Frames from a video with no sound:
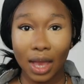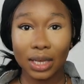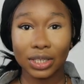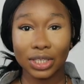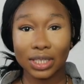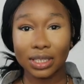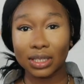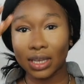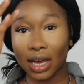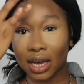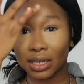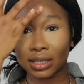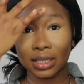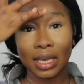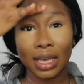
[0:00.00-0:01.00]
she's
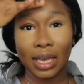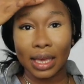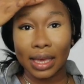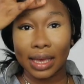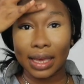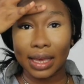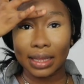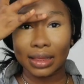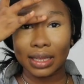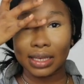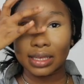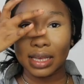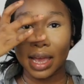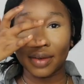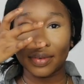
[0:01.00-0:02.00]
done
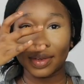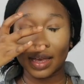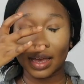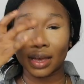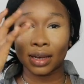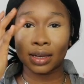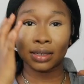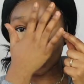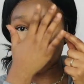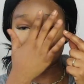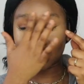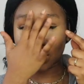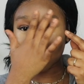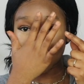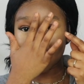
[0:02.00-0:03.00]
this area, yeah,
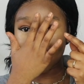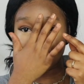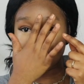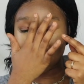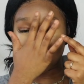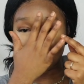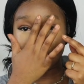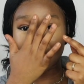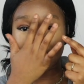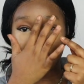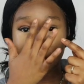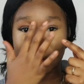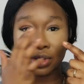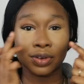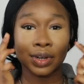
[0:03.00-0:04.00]
she's done my
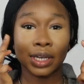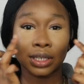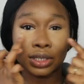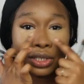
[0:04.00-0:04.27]
unibrow, sorry.